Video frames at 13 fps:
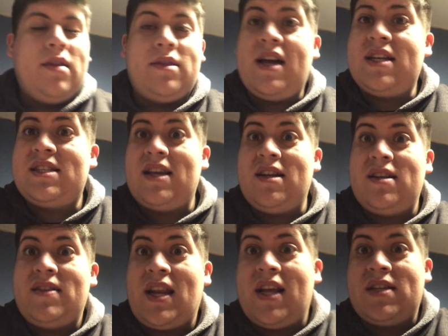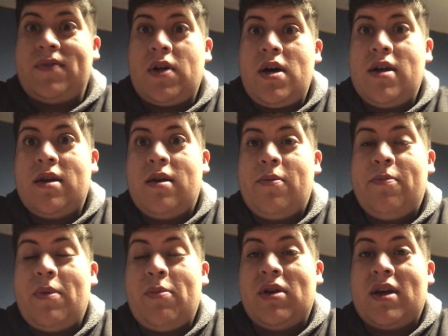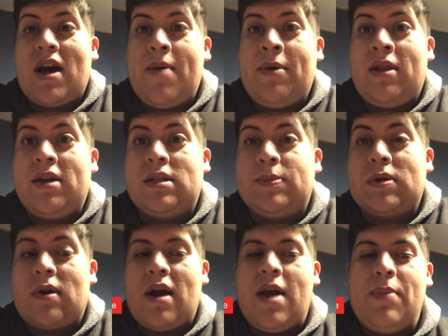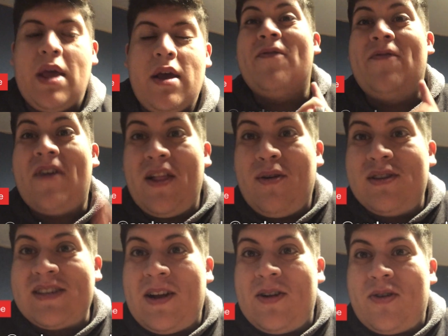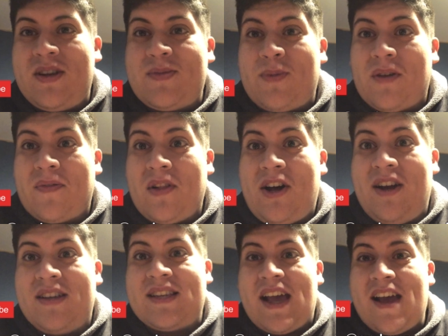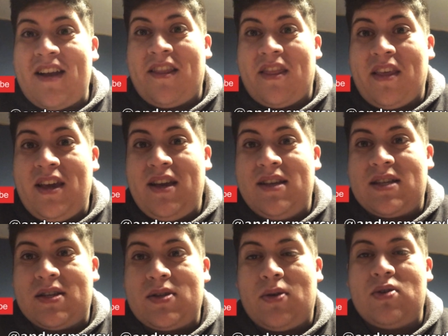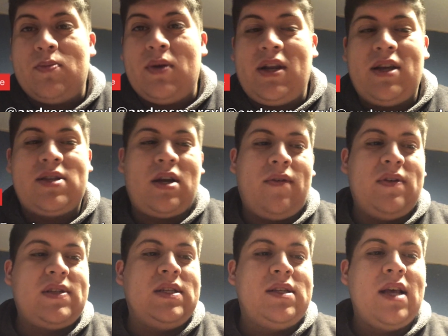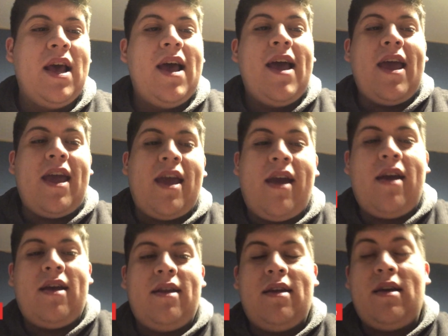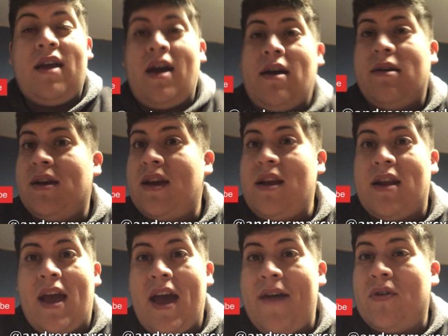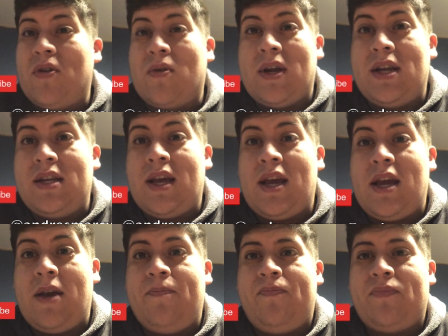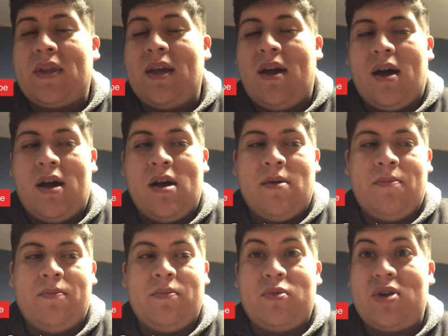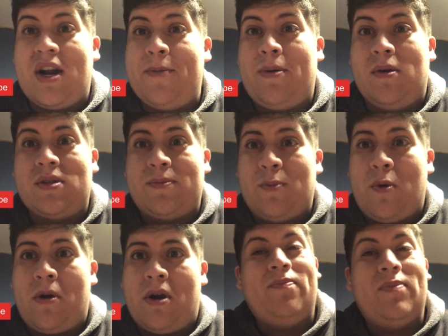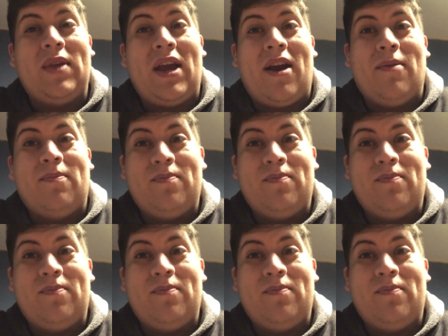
That's the end of today's vlog. Remember to comment, like, subscribe. Follow us on Andres Marc Vlogs at these social media services. And uh, yeah, again, have a great day. Um, try to post more. All right.